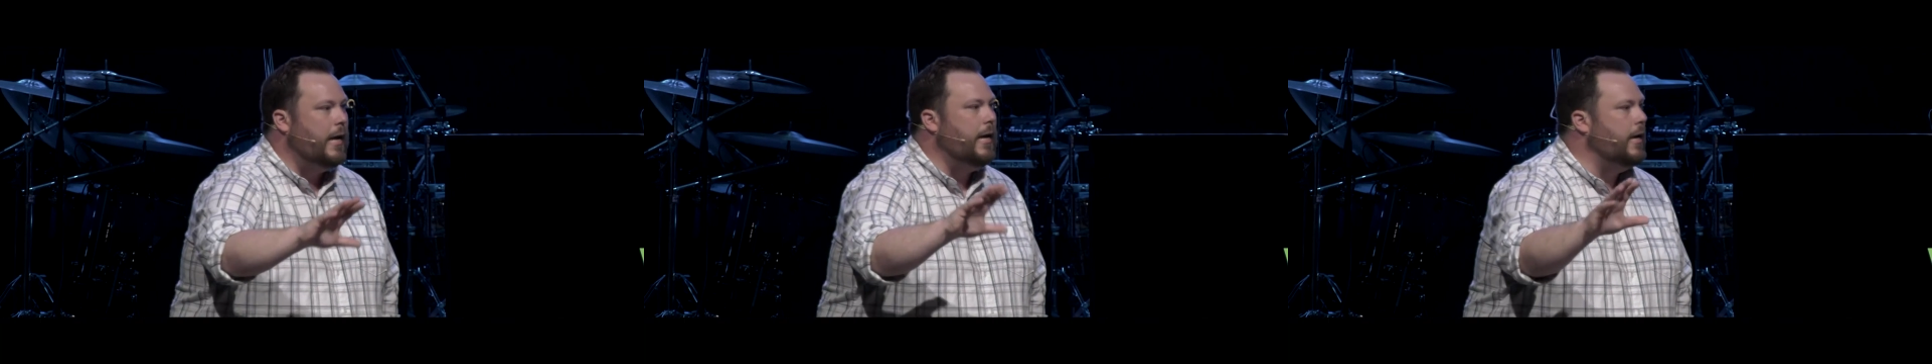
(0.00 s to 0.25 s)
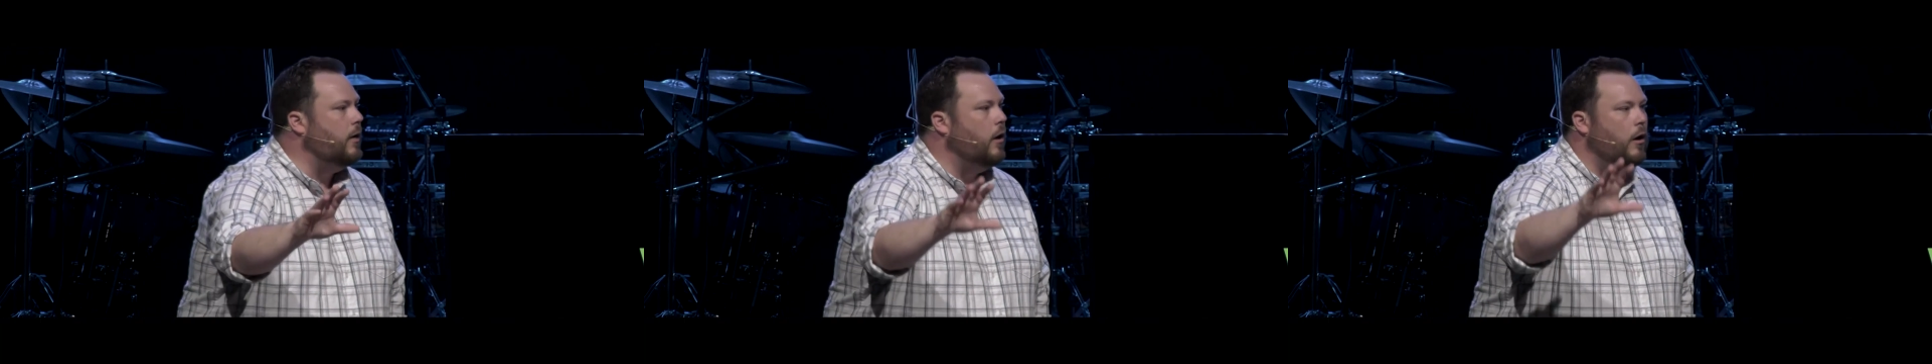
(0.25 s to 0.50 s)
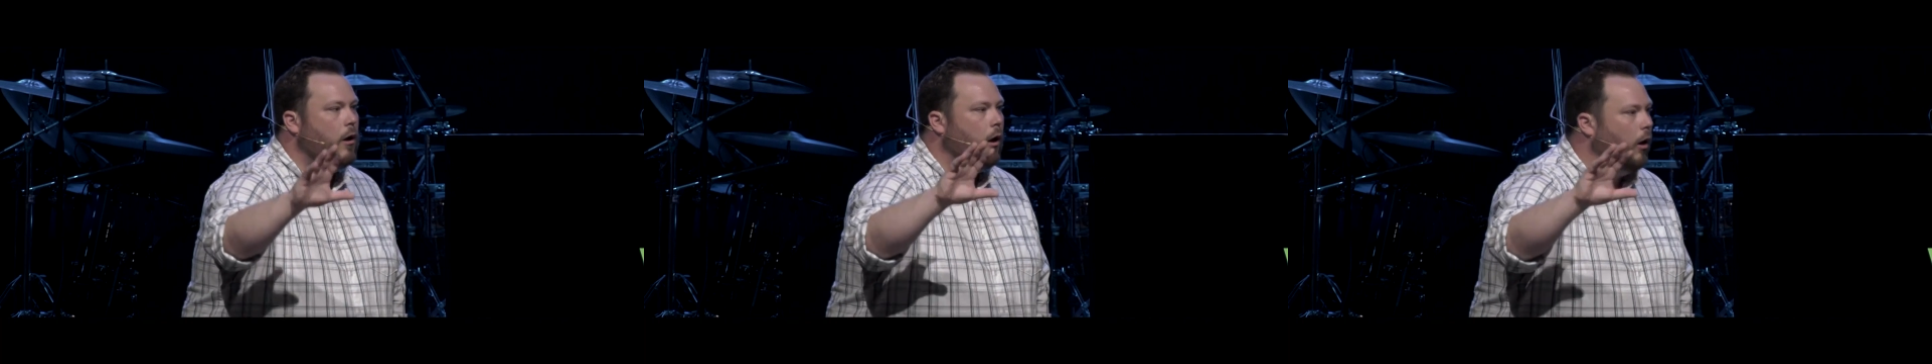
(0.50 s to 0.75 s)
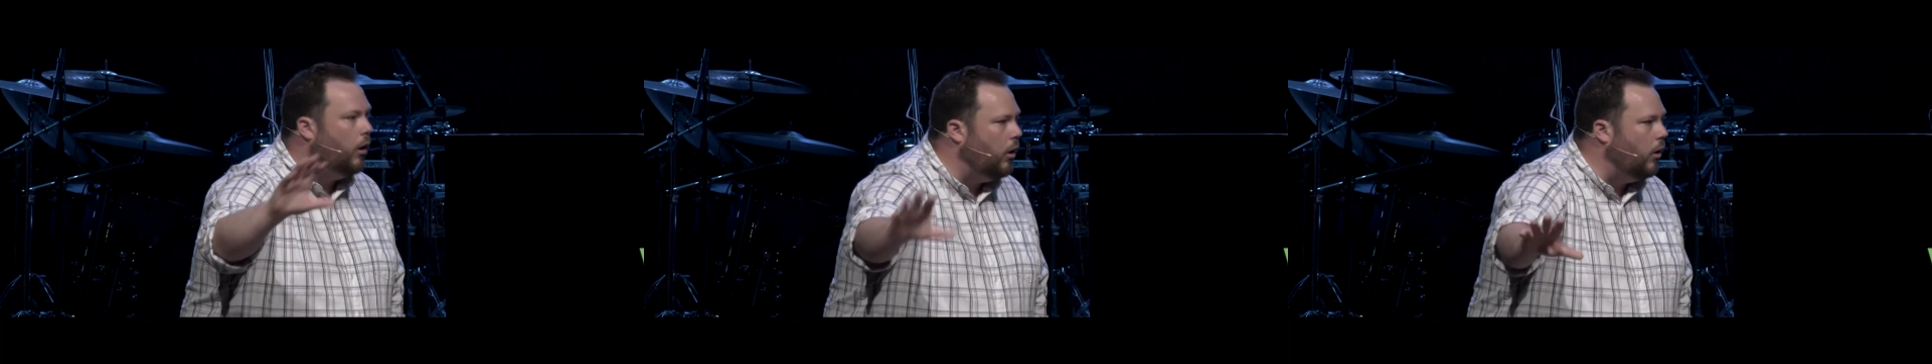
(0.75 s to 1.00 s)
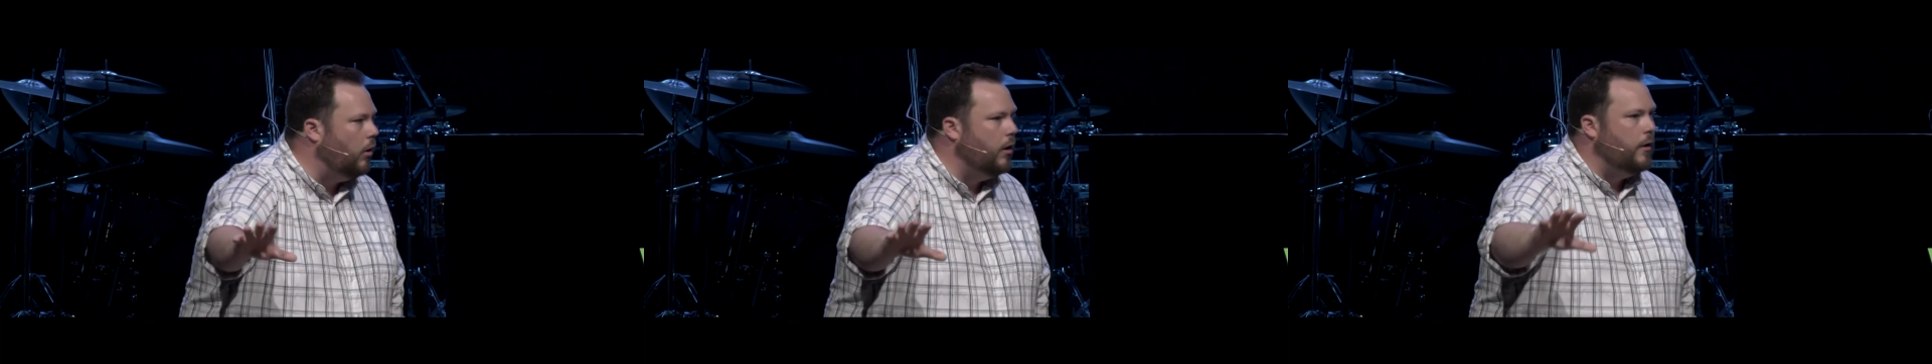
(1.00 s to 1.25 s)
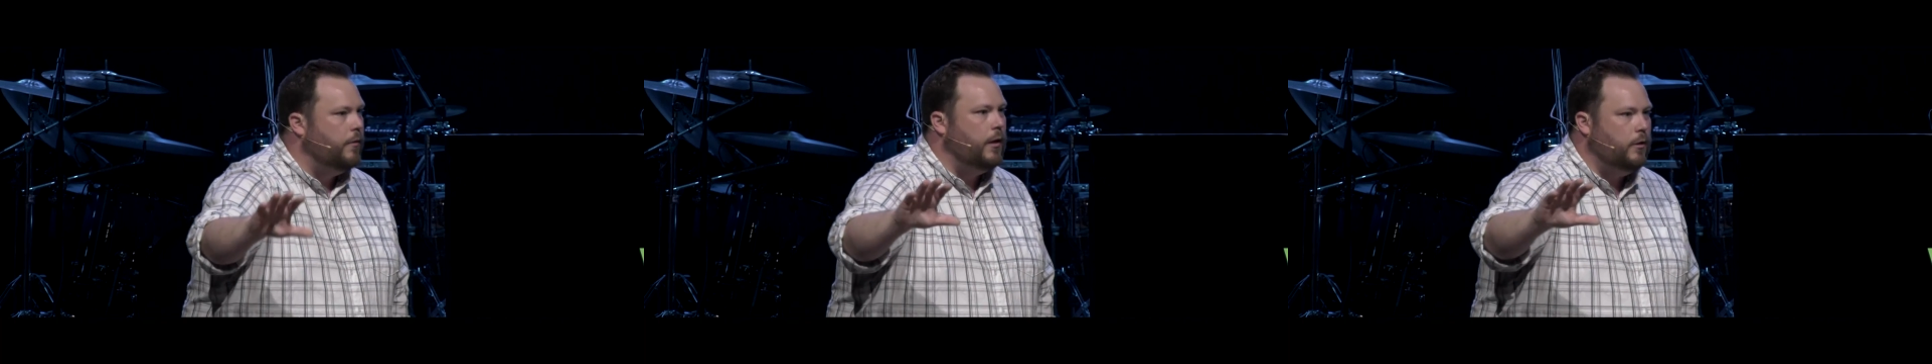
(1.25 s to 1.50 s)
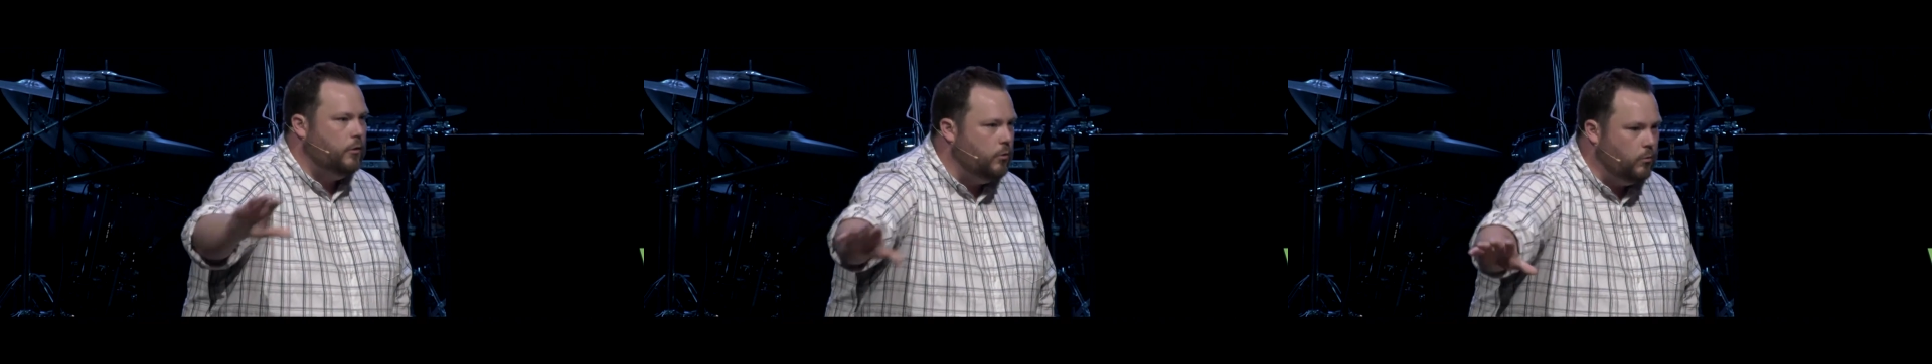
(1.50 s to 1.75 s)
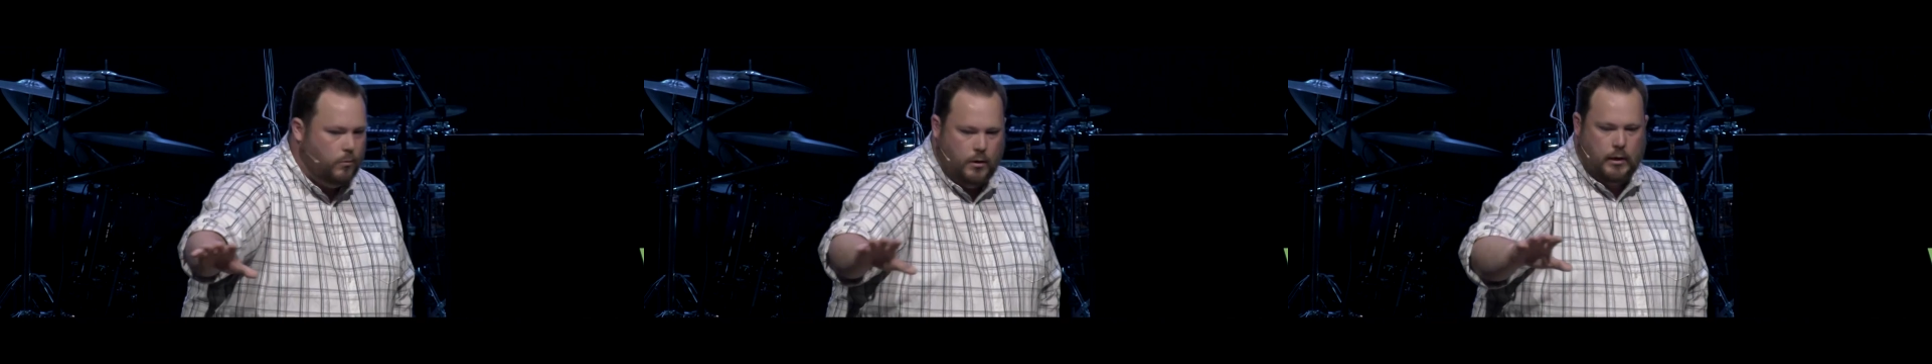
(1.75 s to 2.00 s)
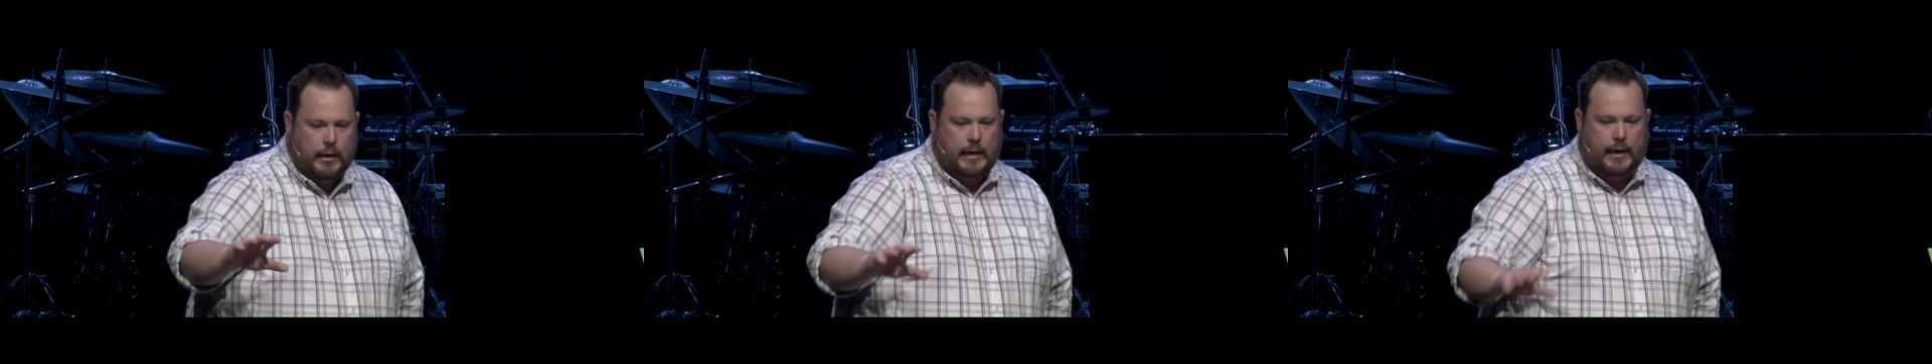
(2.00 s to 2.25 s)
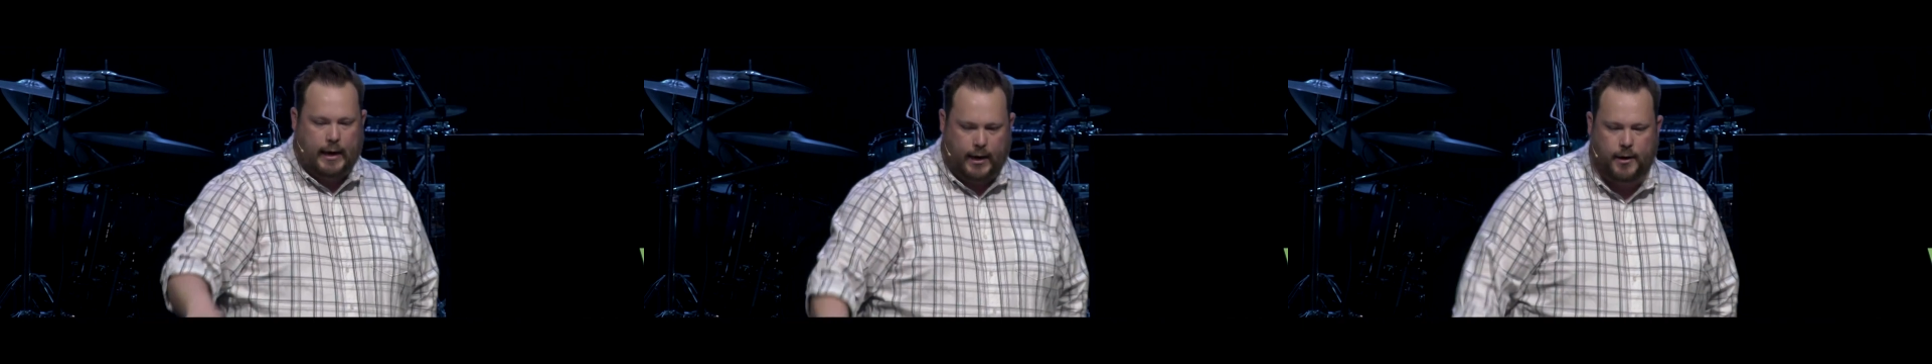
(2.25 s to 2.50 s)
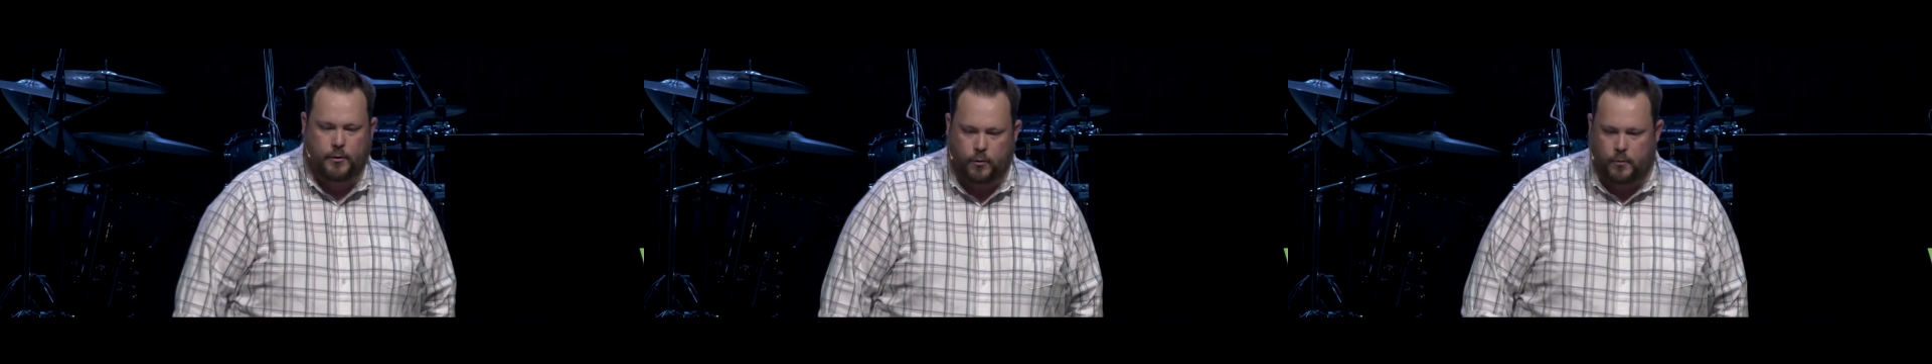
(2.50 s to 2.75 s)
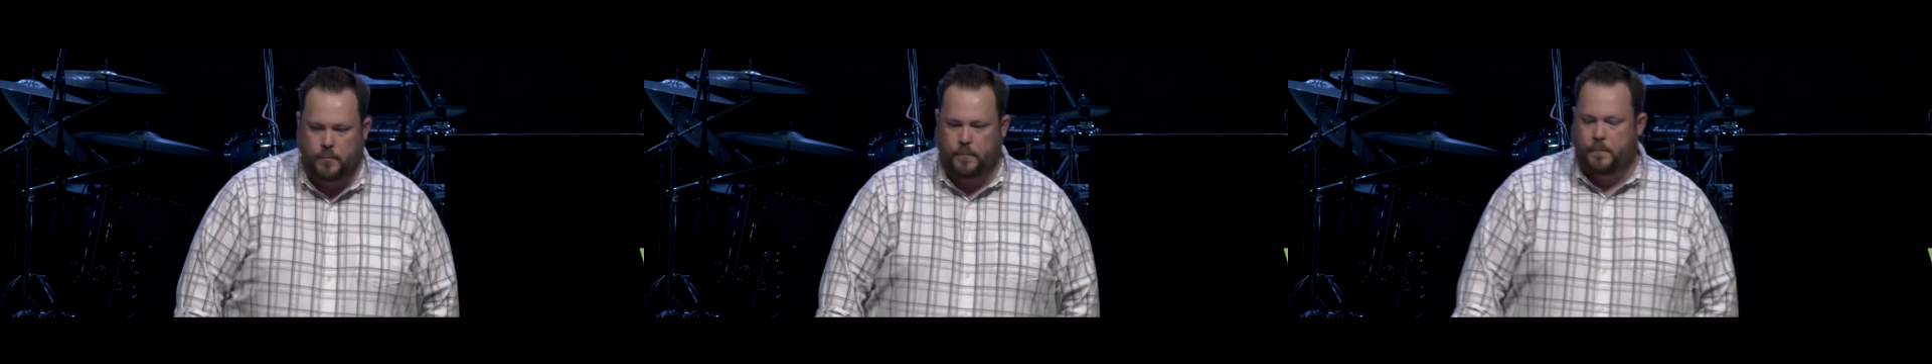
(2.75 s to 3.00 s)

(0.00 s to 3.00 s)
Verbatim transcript: Eat all that you can handle.